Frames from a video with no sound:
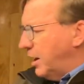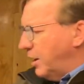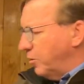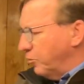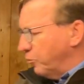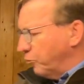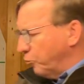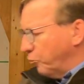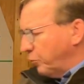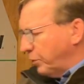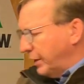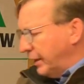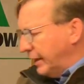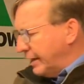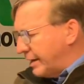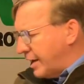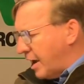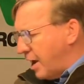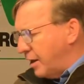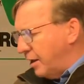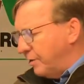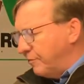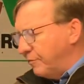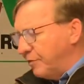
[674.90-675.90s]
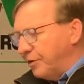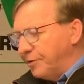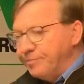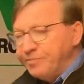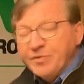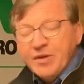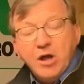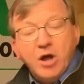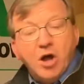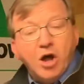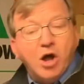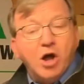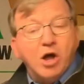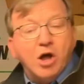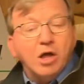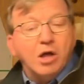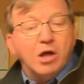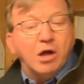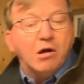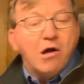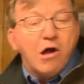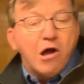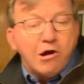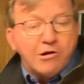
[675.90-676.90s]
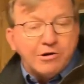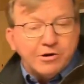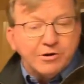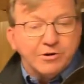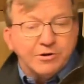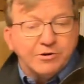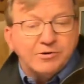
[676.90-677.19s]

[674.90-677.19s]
really kind of a harder